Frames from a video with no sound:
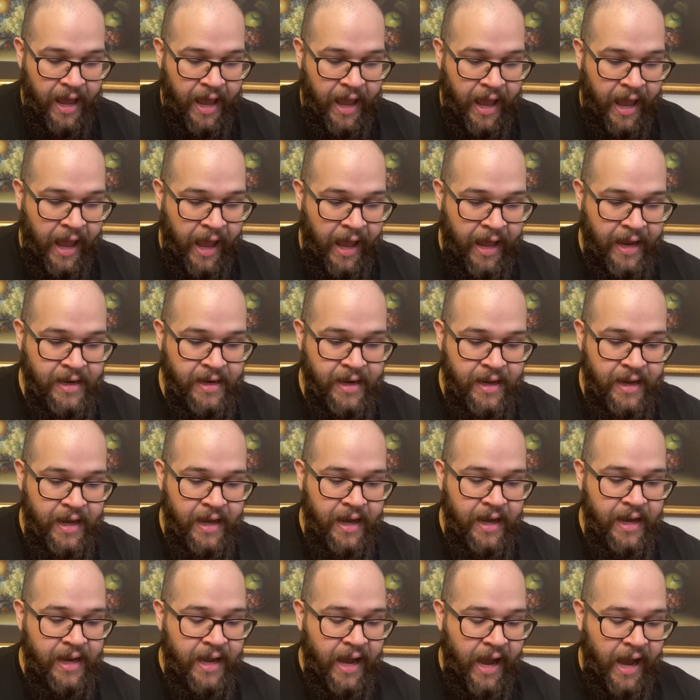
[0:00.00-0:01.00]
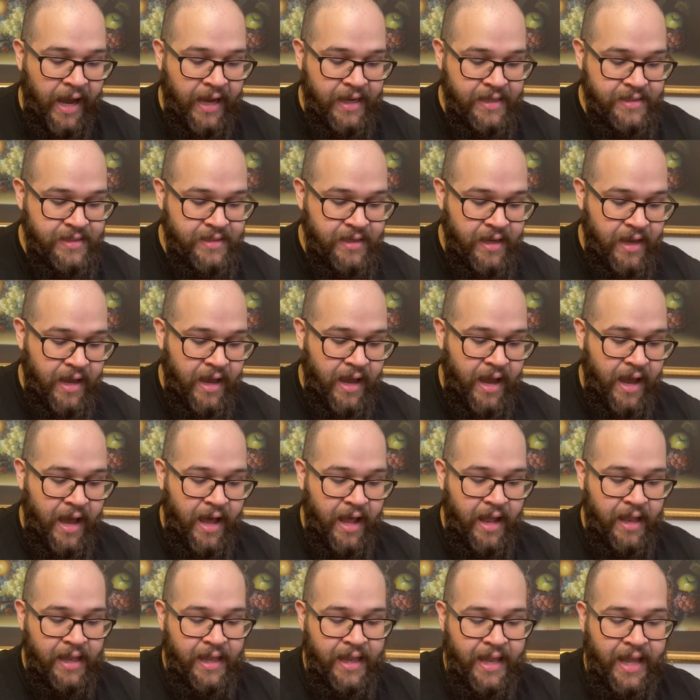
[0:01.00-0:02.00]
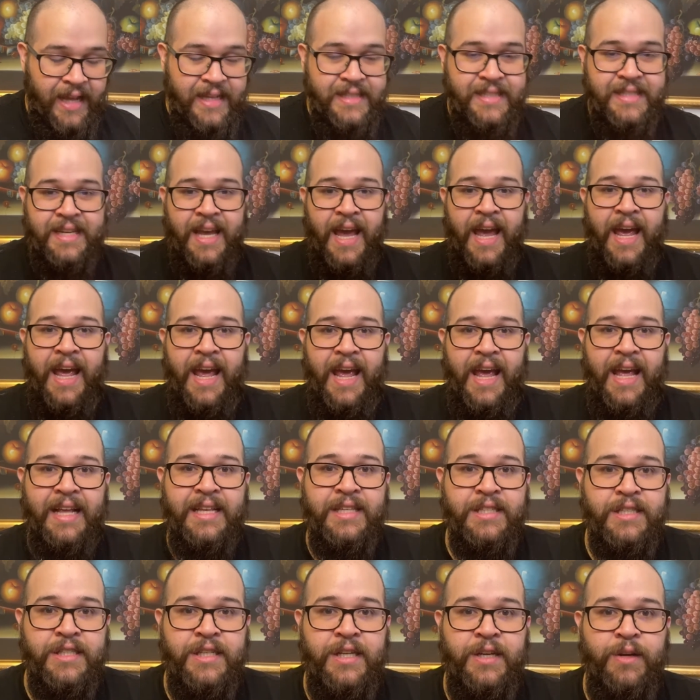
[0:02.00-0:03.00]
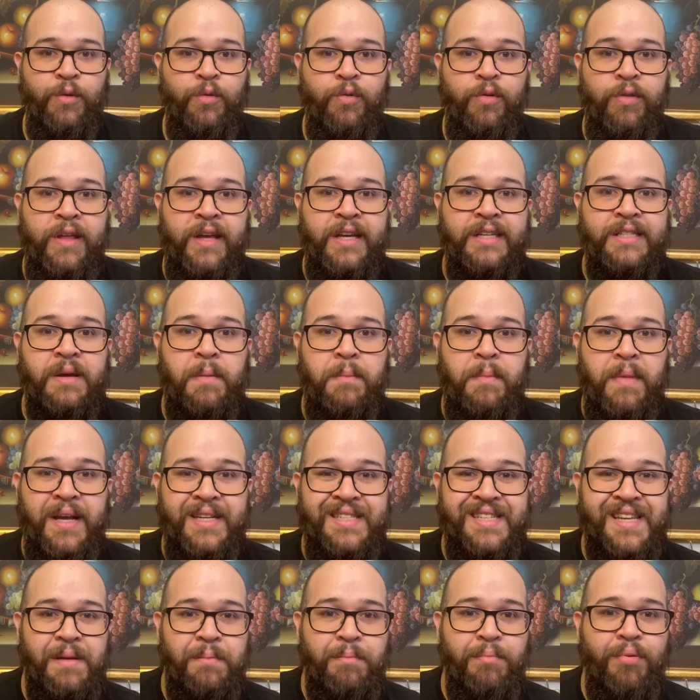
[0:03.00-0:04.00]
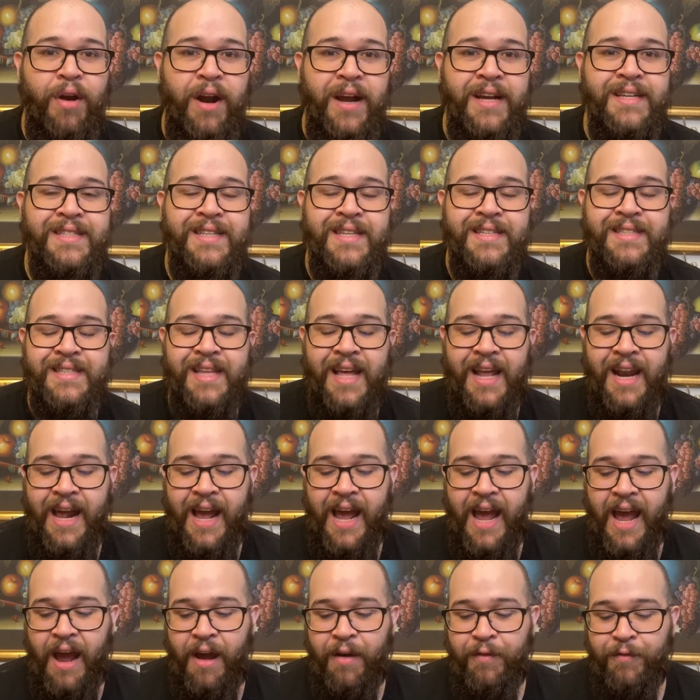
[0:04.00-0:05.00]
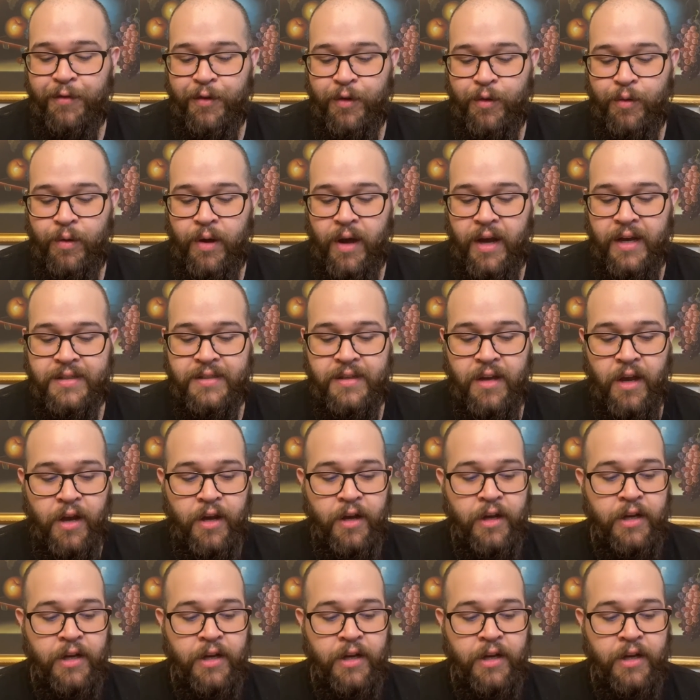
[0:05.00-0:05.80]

And guys, let's get into these amazing prices that I have for you guys.